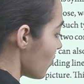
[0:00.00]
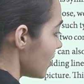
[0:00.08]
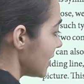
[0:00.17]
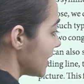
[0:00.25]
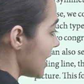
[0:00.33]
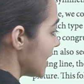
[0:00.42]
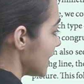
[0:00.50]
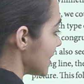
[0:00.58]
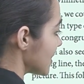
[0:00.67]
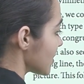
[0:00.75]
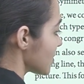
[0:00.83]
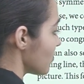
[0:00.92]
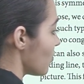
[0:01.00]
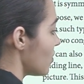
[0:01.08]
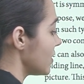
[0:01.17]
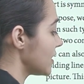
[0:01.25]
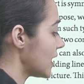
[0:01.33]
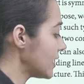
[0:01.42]
folding line and this is the
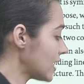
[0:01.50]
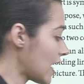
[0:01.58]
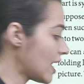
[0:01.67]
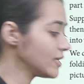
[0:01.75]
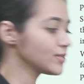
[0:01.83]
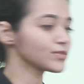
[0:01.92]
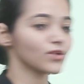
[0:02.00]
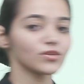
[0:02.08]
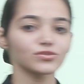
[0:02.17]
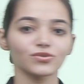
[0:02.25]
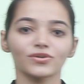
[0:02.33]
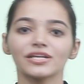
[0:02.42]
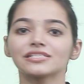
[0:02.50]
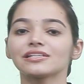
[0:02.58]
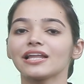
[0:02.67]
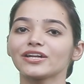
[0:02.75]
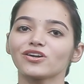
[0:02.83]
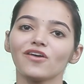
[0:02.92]
folding line, and it is also known as a
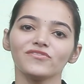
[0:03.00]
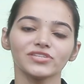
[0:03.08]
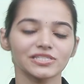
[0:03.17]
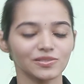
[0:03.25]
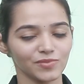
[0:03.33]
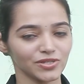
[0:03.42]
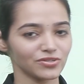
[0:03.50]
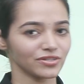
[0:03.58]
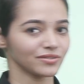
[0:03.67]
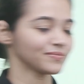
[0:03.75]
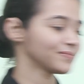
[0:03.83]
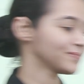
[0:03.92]
line of symmetry.